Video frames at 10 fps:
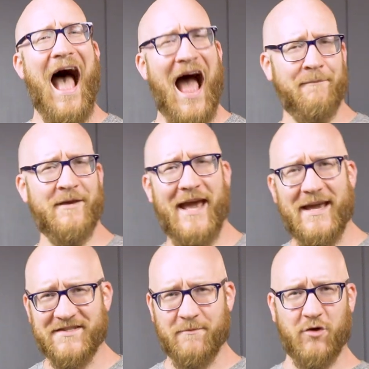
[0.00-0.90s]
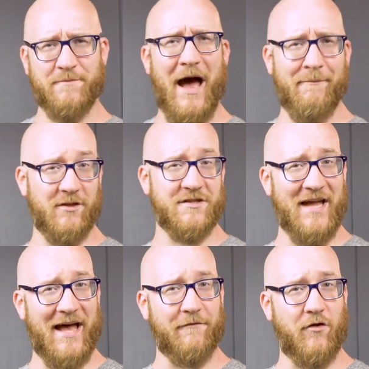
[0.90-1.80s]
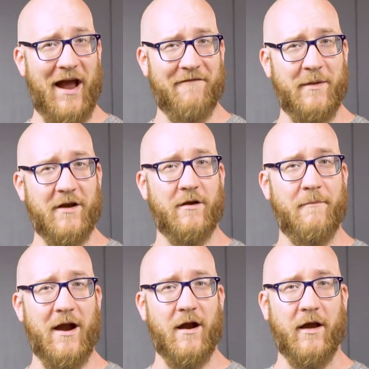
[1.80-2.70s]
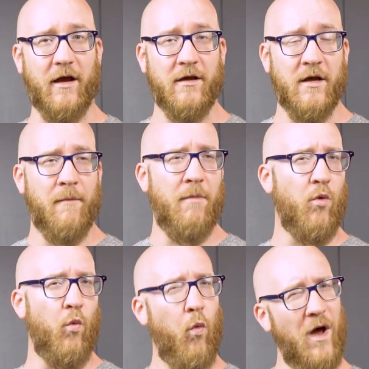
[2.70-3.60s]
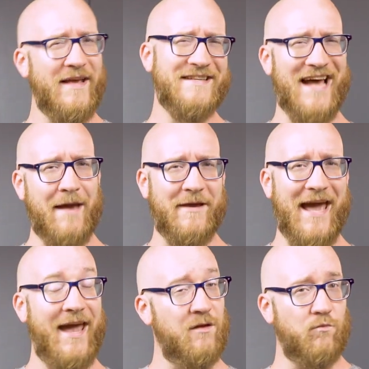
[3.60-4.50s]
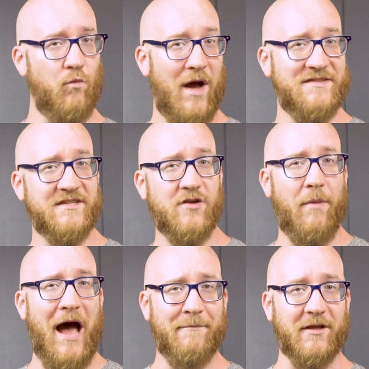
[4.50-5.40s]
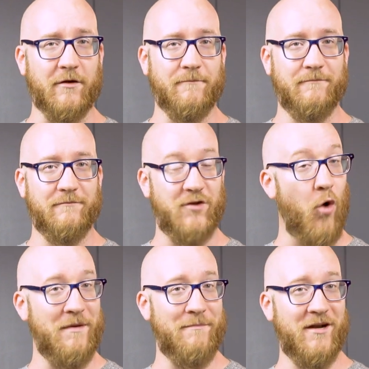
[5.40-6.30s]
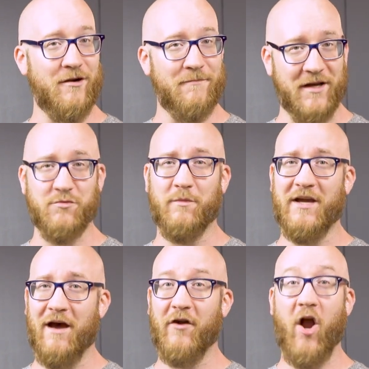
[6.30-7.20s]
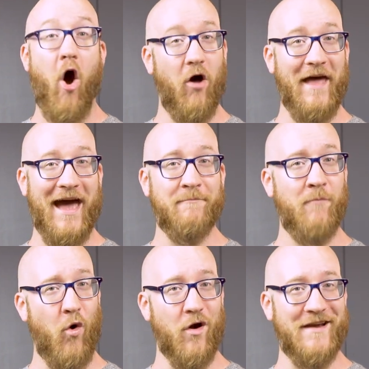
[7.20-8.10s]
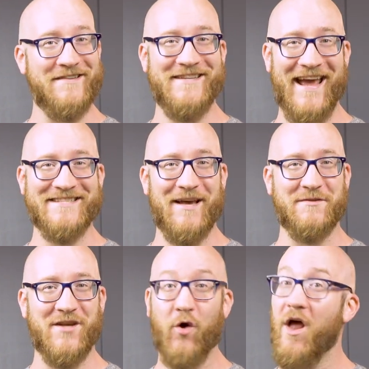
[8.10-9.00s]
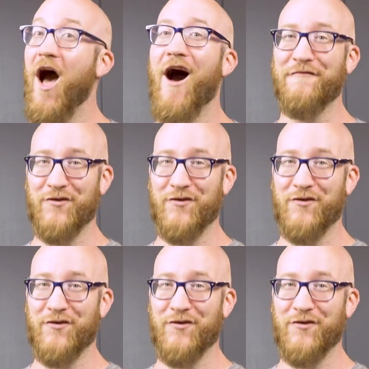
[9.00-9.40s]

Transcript: IPA is the most popular style of craft beer in America. But what is IPA and why is it so popular? Don't be bitter, because we'll be covering all that and more in today's episode of